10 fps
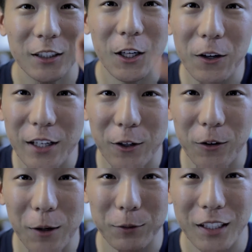Sorry to
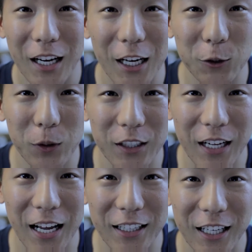interrupt. I just wanted to
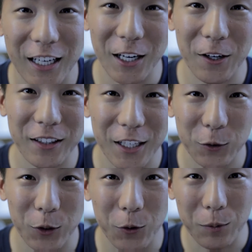add that Eric thinks
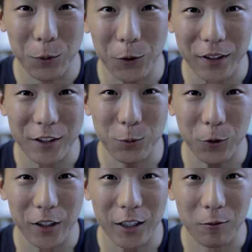we're going bowling this
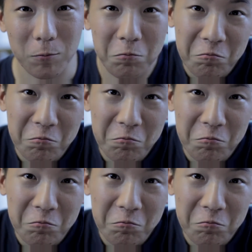morning.